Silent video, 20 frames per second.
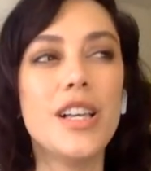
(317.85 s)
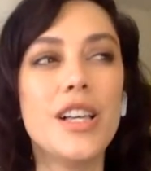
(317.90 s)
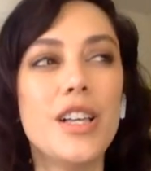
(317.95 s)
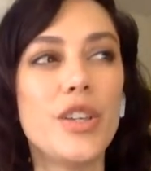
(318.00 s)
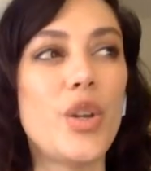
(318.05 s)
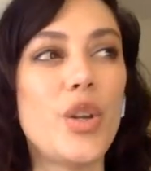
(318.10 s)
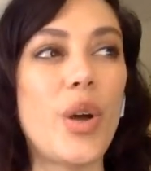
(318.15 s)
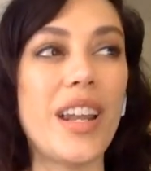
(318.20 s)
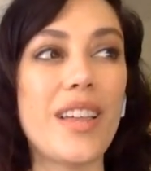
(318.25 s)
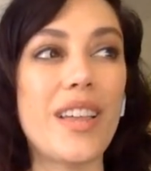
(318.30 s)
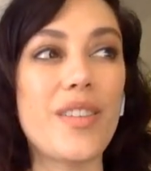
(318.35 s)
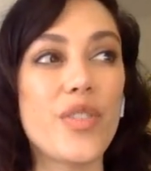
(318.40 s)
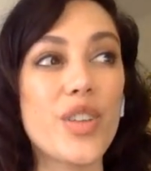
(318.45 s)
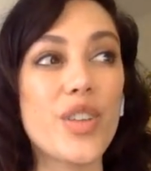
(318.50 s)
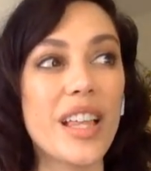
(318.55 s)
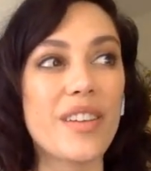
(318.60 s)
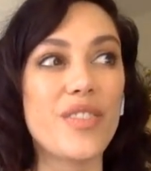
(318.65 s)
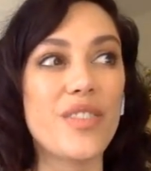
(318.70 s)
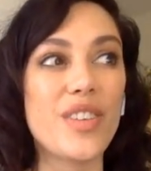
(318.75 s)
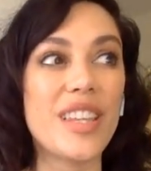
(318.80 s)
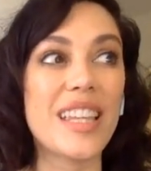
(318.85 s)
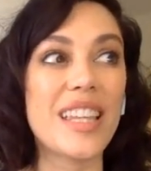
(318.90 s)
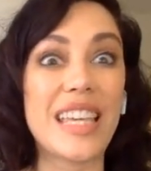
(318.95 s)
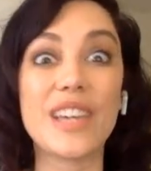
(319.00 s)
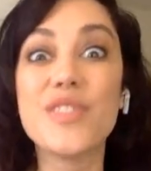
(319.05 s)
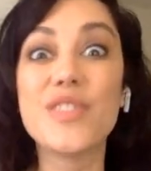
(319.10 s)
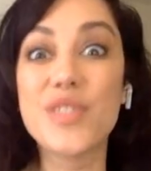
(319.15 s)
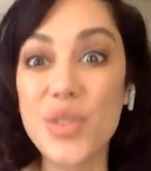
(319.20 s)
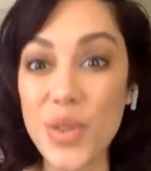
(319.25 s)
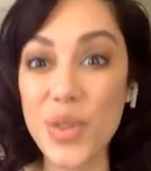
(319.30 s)
And I feel like Vida
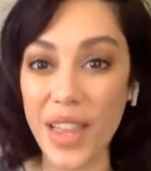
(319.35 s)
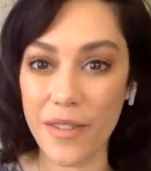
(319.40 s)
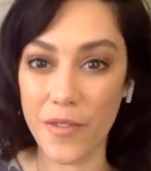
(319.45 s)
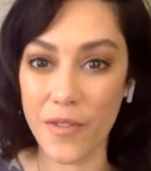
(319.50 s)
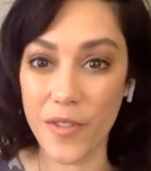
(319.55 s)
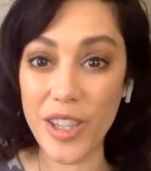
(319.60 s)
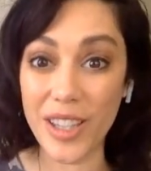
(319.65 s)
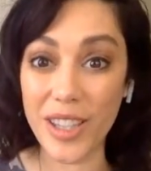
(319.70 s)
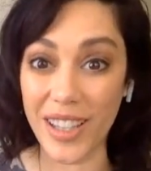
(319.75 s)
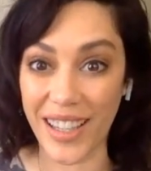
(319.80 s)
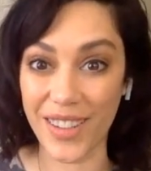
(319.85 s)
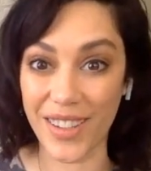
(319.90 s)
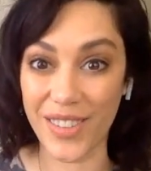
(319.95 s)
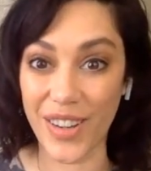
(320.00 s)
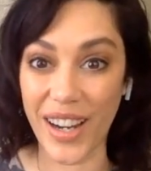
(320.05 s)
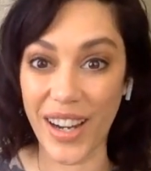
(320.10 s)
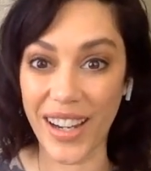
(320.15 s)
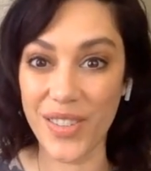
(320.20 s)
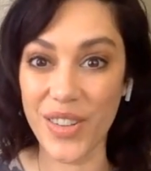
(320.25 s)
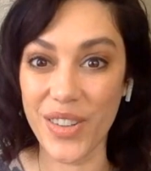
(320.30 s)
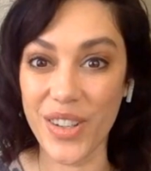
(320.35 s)
gives you that feeling, right?